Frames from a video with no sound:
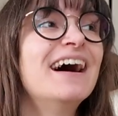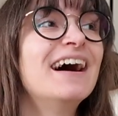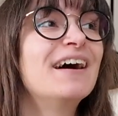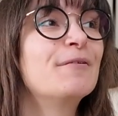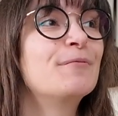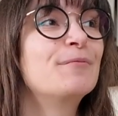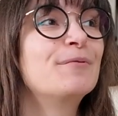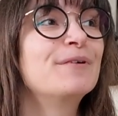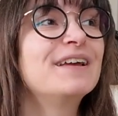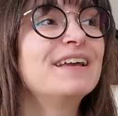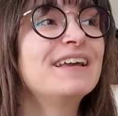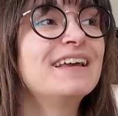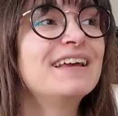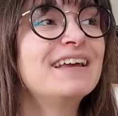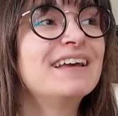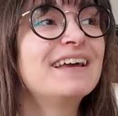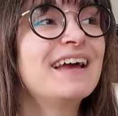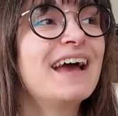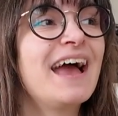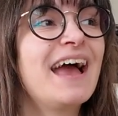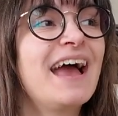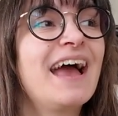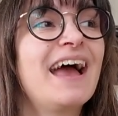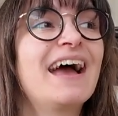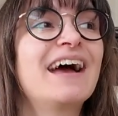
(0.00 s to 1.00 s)
We
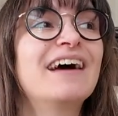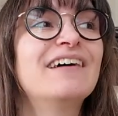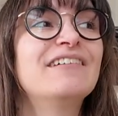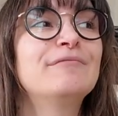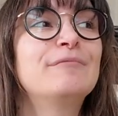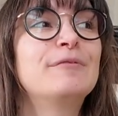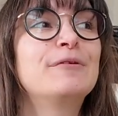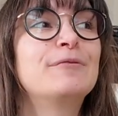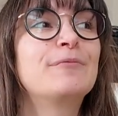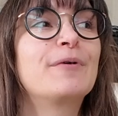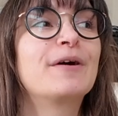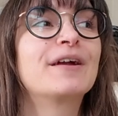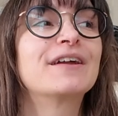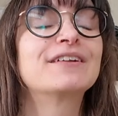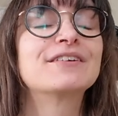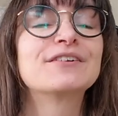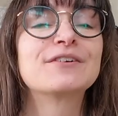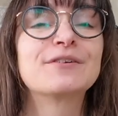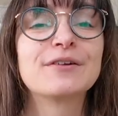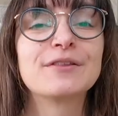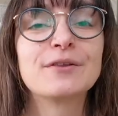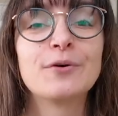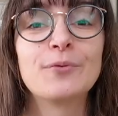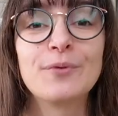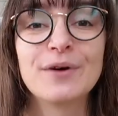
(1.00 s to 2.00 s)
have been wanting to go
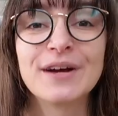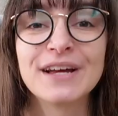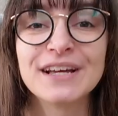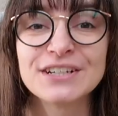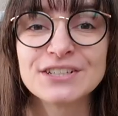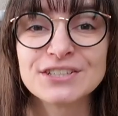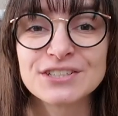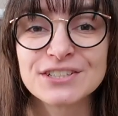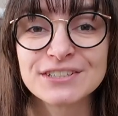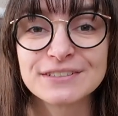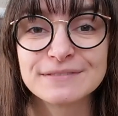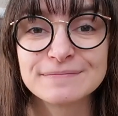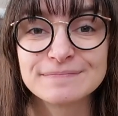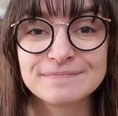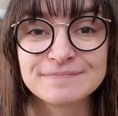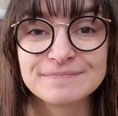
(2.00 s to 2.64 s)
on the Wish